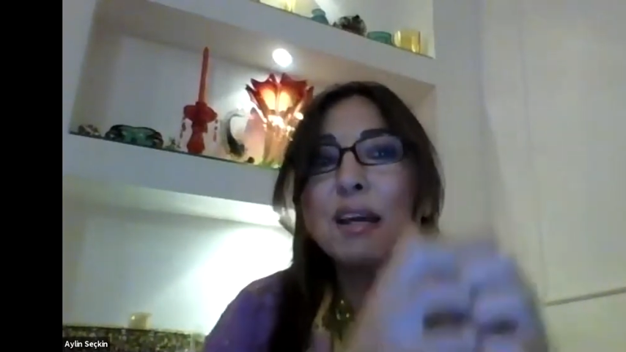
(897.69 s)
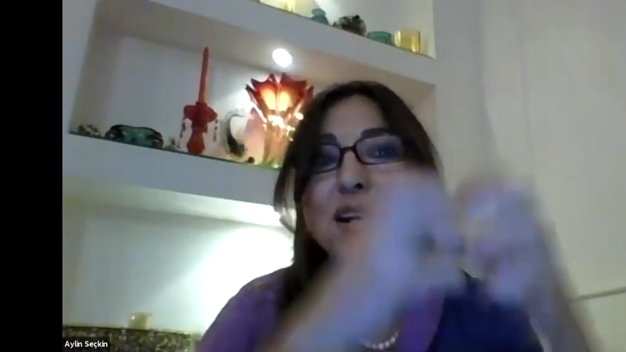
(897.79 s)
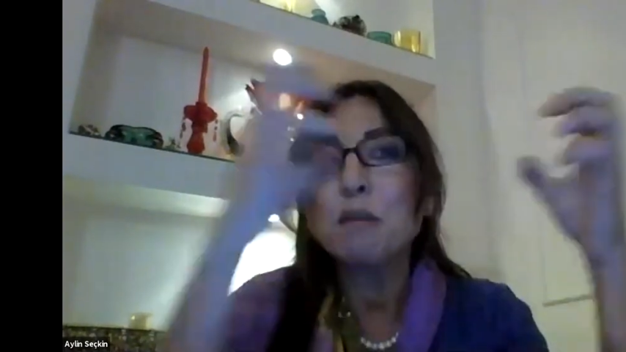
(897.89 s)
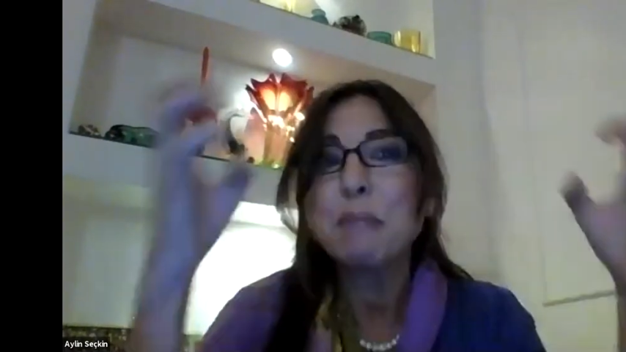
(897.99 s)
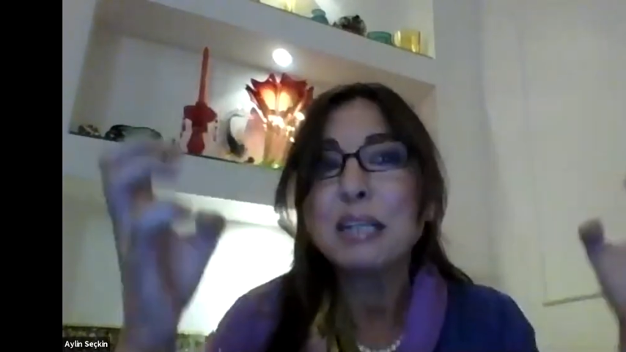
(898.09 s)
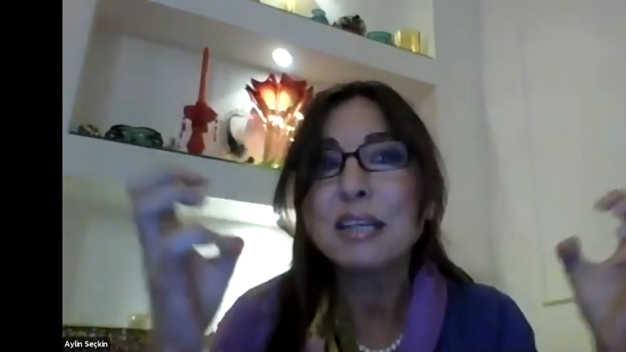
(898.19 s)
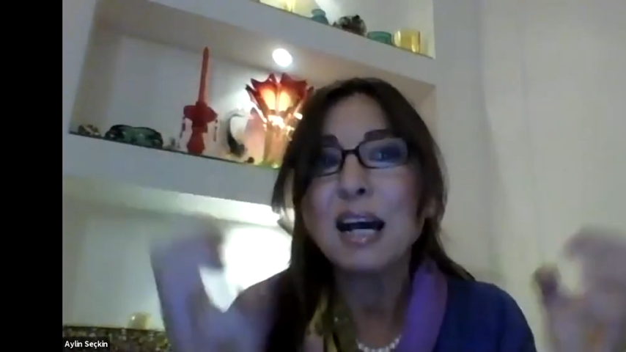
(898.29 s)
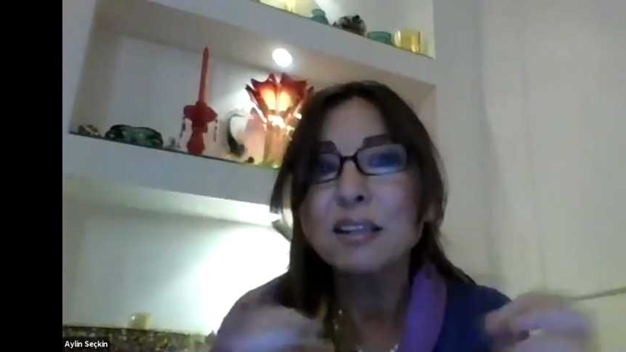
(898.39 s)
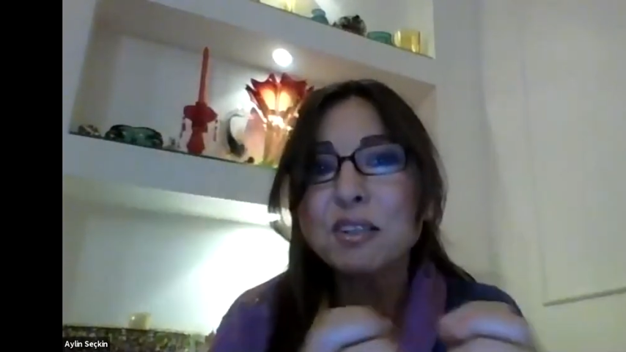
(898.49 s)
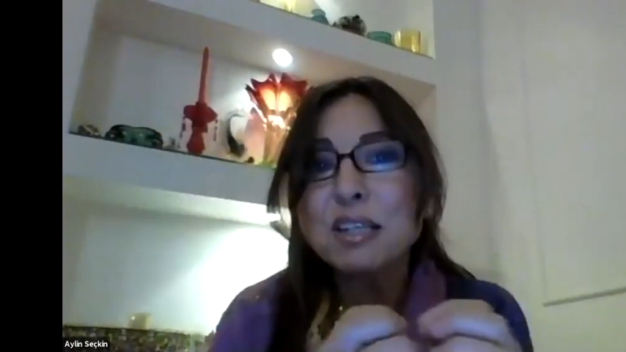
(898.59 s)
There are many
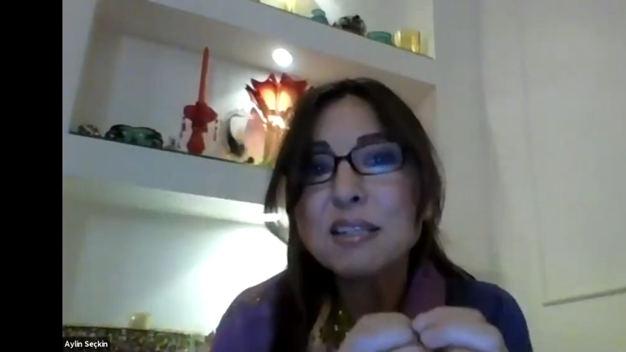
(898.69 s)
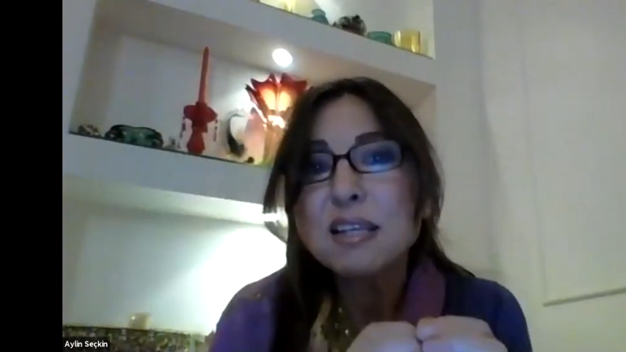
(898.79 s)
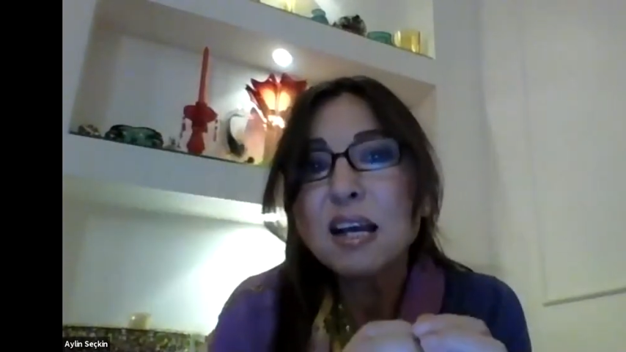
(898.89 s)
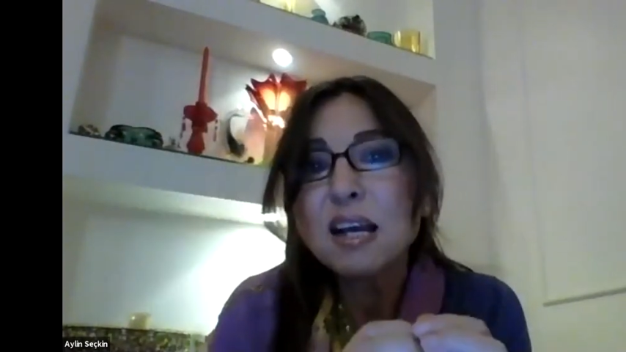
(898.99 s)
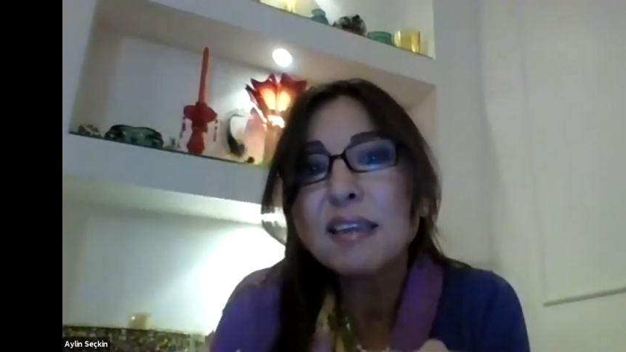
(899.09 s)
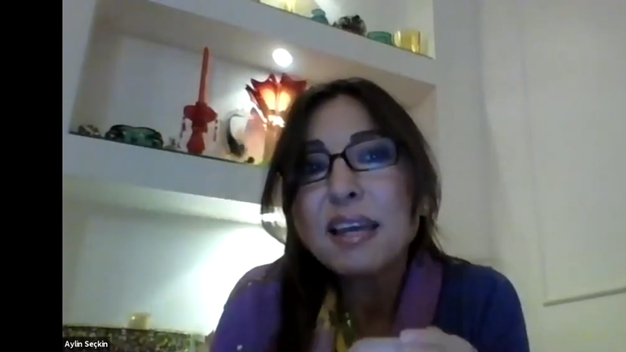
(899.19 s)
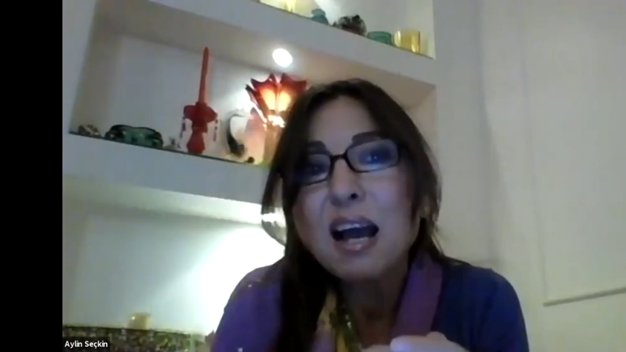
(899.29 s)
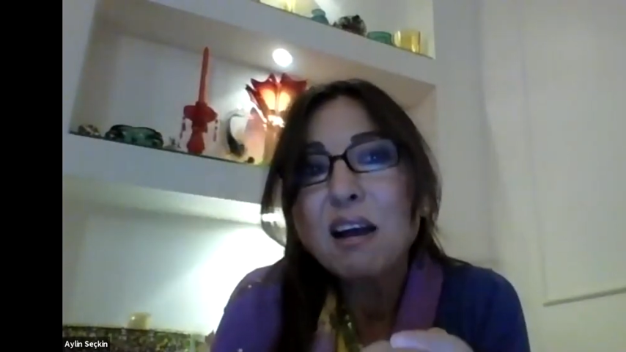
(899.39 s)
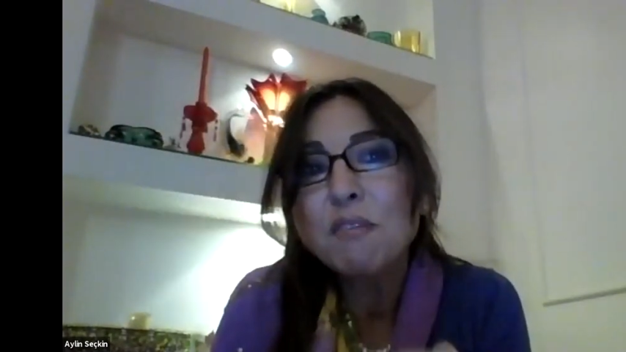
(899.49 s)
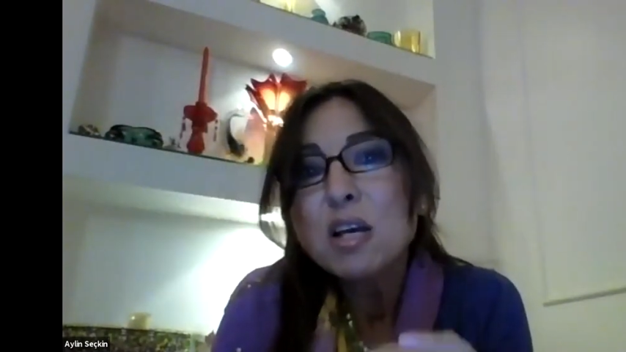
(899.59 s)
galleries, and they
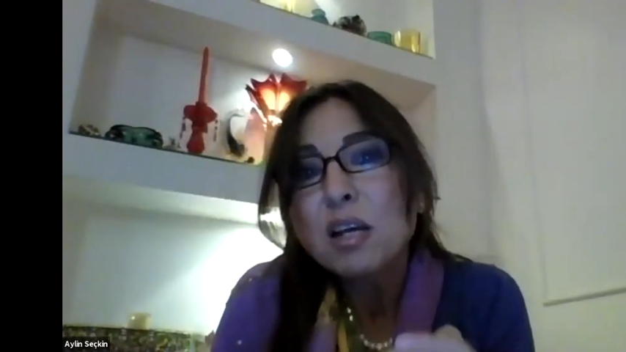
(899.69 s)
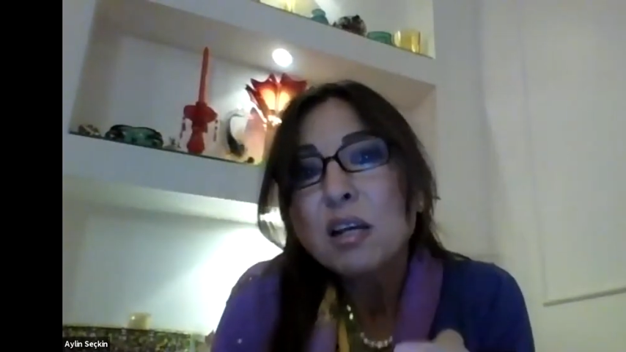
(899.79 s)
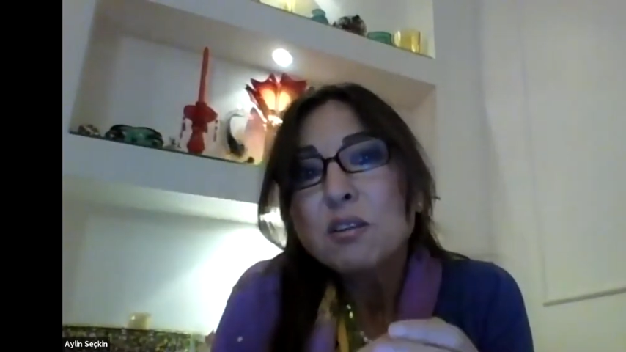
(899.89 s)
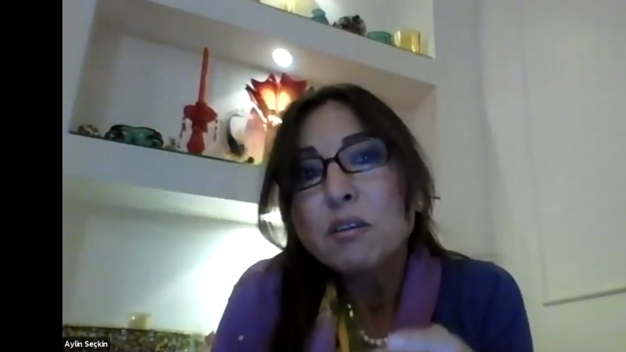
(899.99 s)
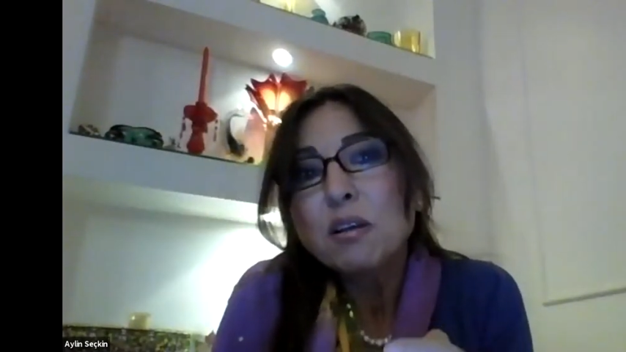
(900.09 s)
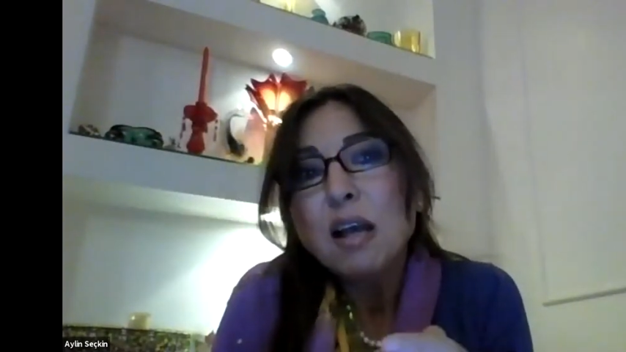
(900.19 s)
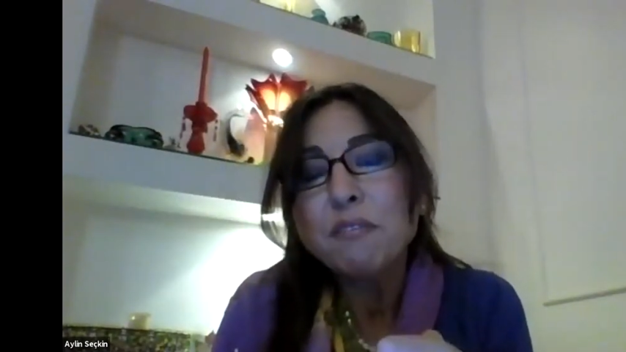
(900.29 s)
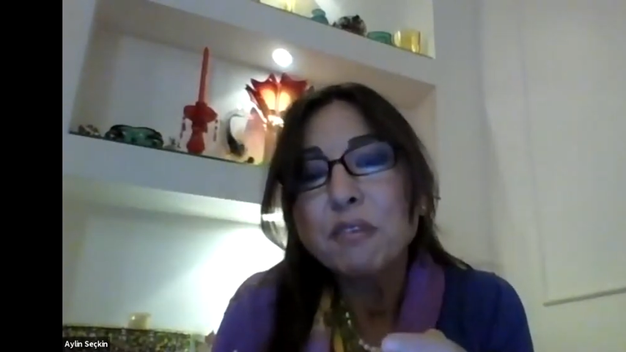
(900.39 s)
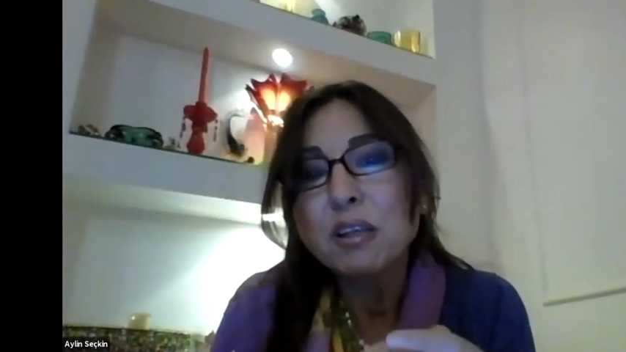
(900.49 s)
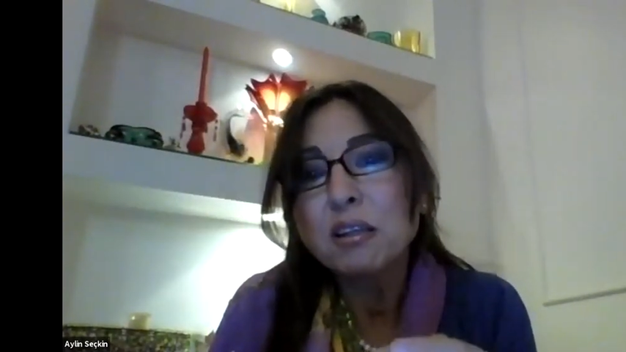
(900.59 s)
have uh,
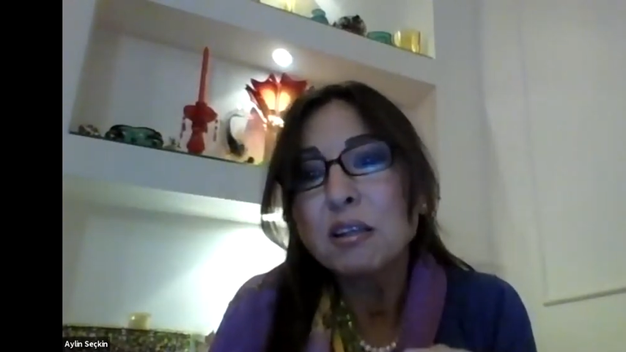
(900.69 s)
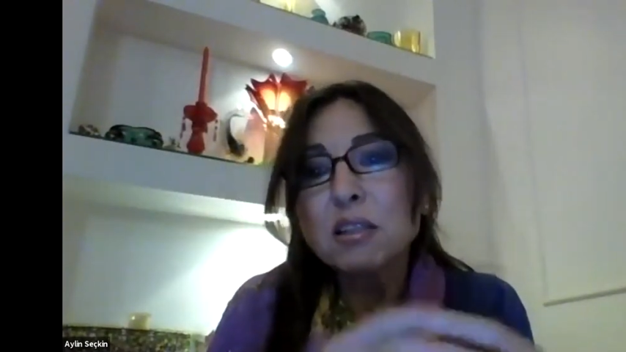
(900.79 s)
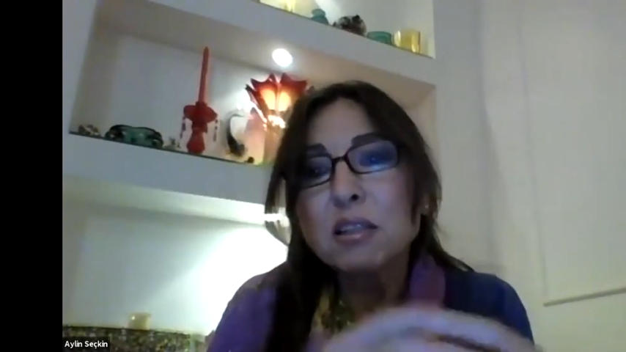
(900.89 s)
having uh,